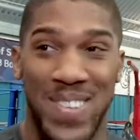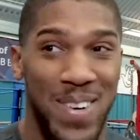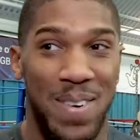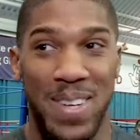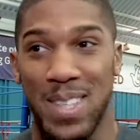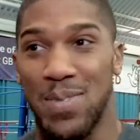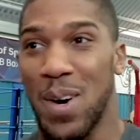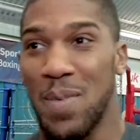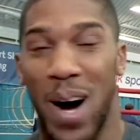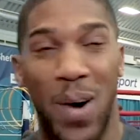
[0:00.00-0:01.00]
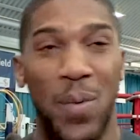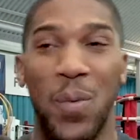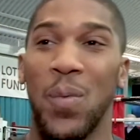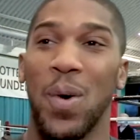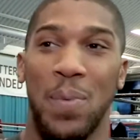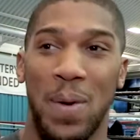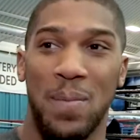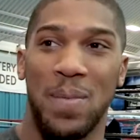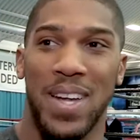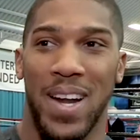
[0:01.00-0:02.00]
to talk because this robot, I will whoop him.
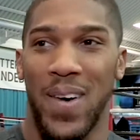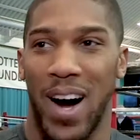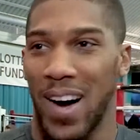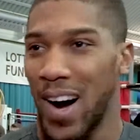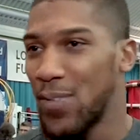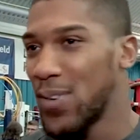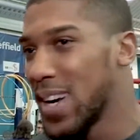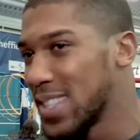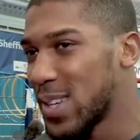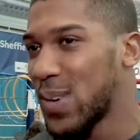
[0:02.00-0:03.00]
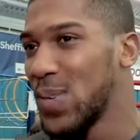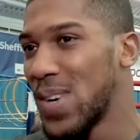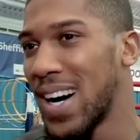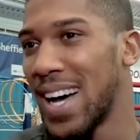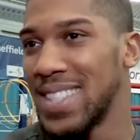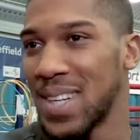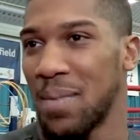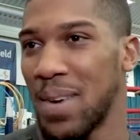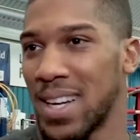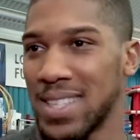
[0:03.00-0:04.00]
You know, I, I thought he's a cool guy, do you know
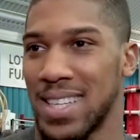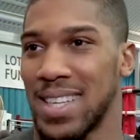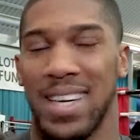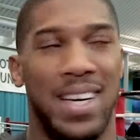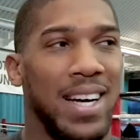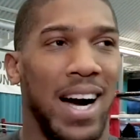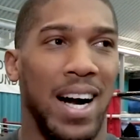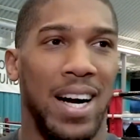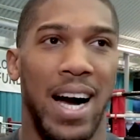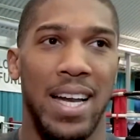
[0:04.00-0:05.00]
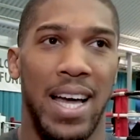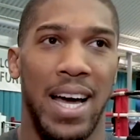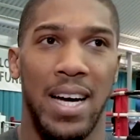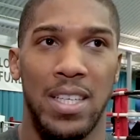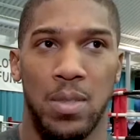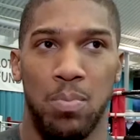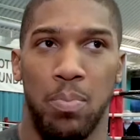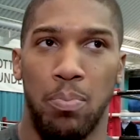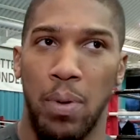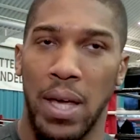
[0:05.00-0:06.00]
what I mean? I said, I got in there and I just
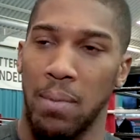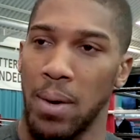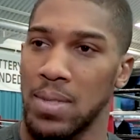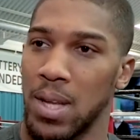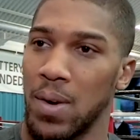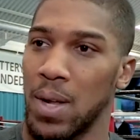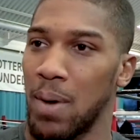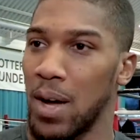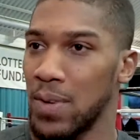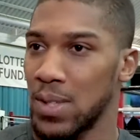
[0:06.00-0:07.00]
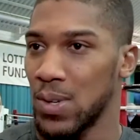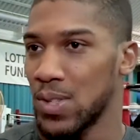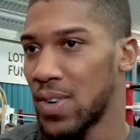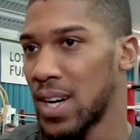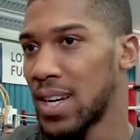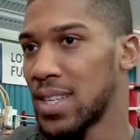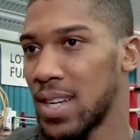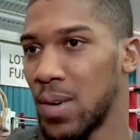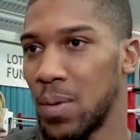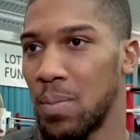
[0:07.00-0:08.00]
beat him up slowly, but if he talks reckless,
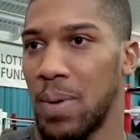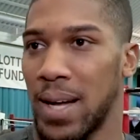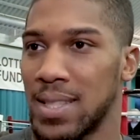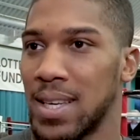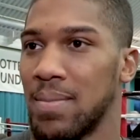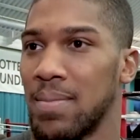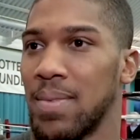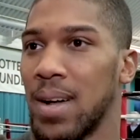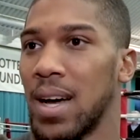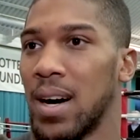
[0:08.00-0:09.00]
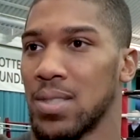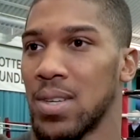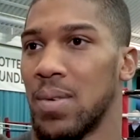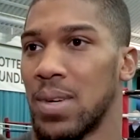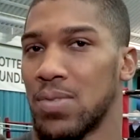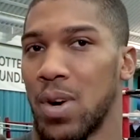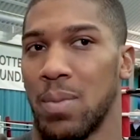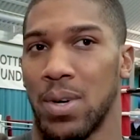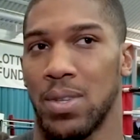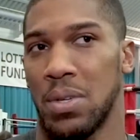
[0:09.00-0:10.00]
I will bat him. Like, I'll show him what this
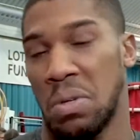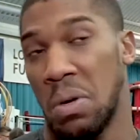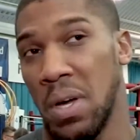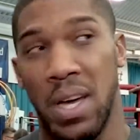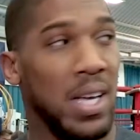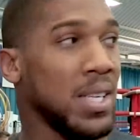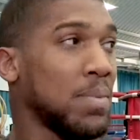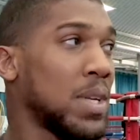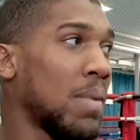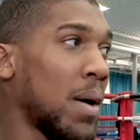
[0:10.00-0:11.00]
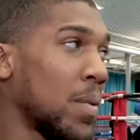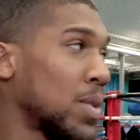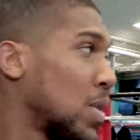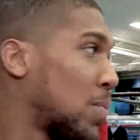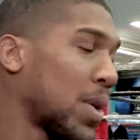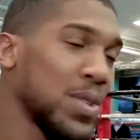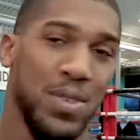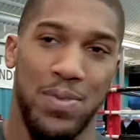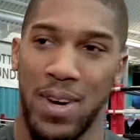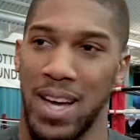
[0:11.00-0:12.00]
robot can do. So it's up to him how he wants to approach
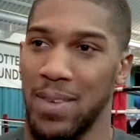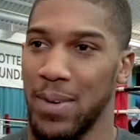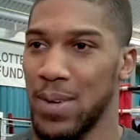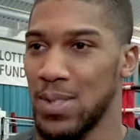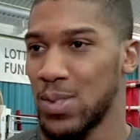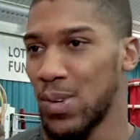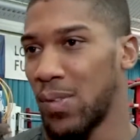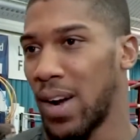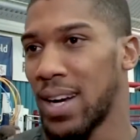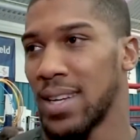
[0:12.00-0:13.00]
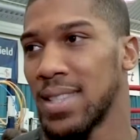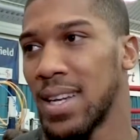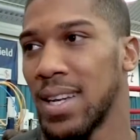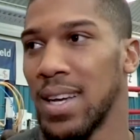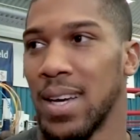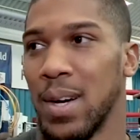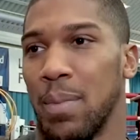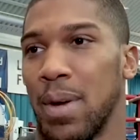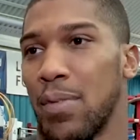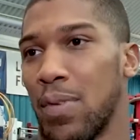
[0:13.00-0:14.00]
the fight. If he wants to talk reckless, then he'll
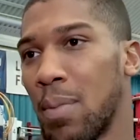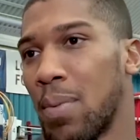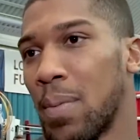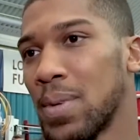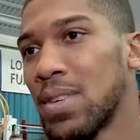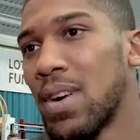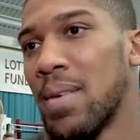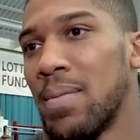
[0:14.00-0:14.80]
be in for a proper scrap.